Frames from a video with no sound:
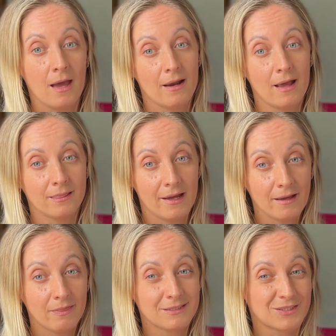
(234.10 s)
And I
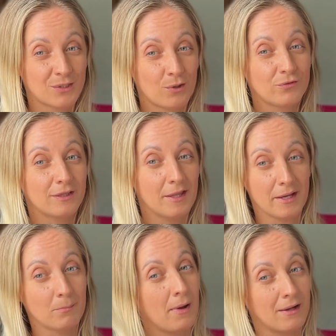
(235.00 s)
like the soft
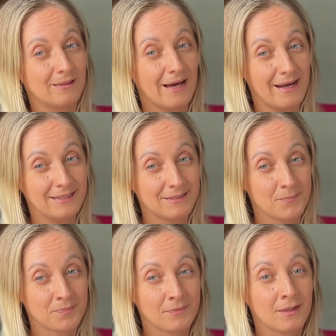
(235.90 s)
LED back light.
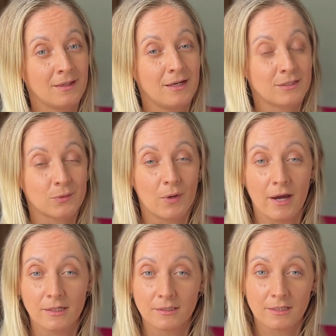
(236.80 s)
It is
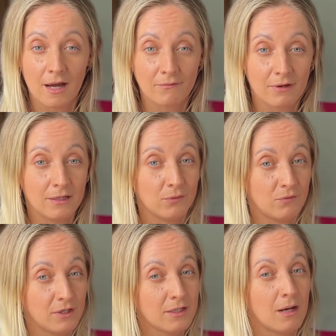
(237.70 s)
quiet enough and
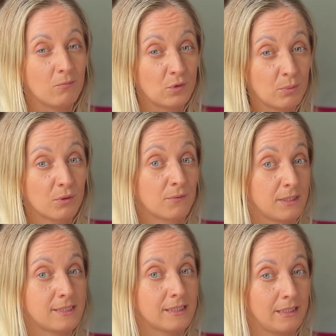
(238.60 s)
very comfortable
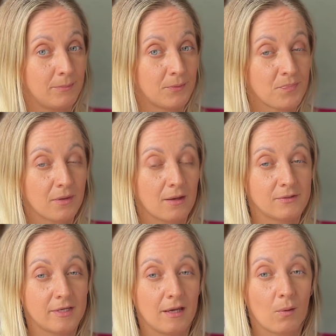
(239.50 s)
with sleep.
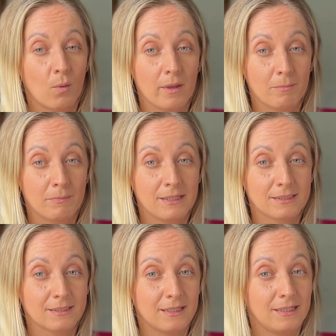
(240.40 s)
The cooling
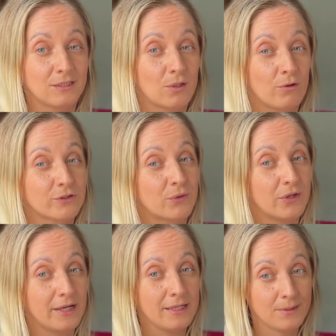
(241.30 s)
mist is also
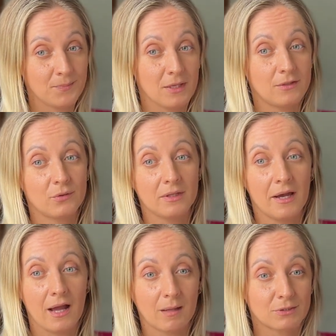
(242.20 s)
great. It
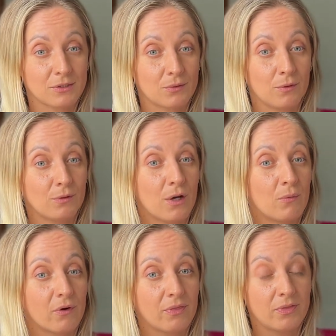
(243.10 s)
really helps to
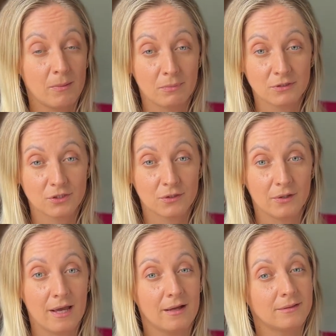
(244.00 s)
lower the
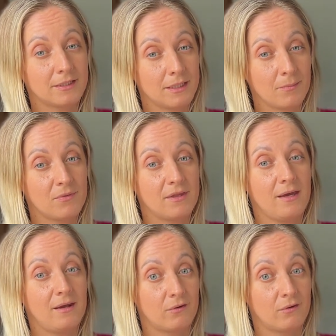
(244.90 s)
temperature and keep the